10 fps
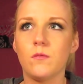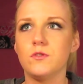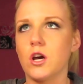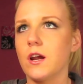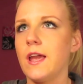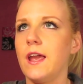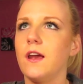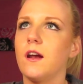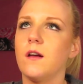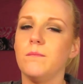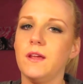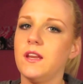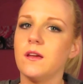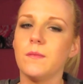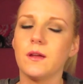dark hair,
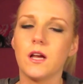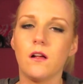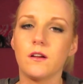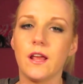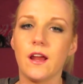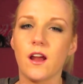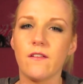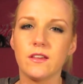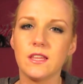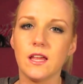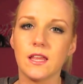medium colored hair, everything